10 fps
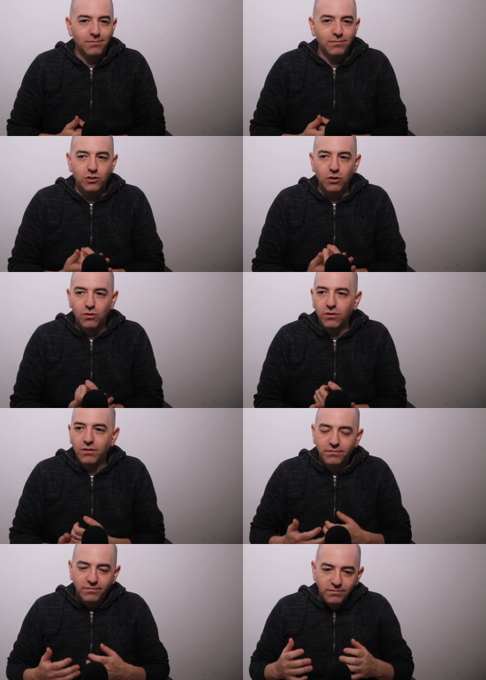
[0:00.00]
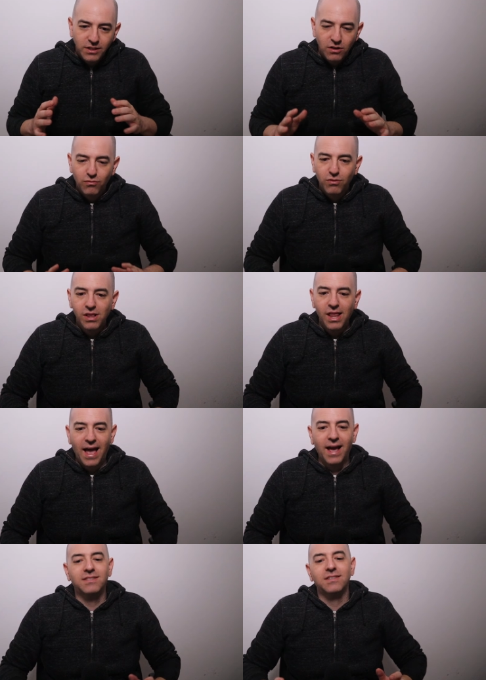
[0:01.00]
So, you know,
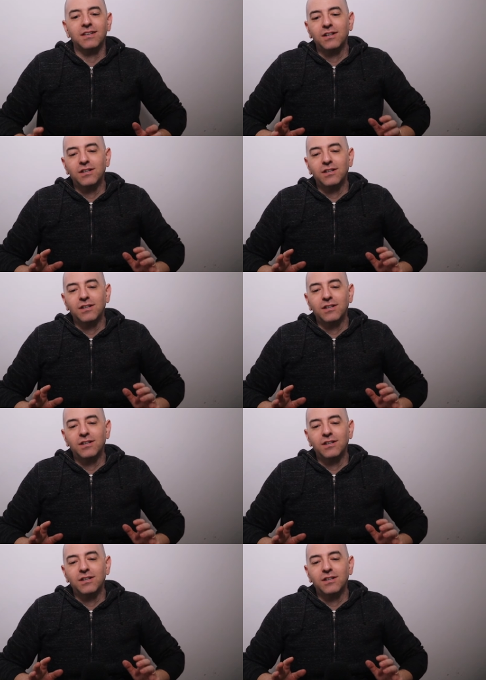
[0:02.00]
relax,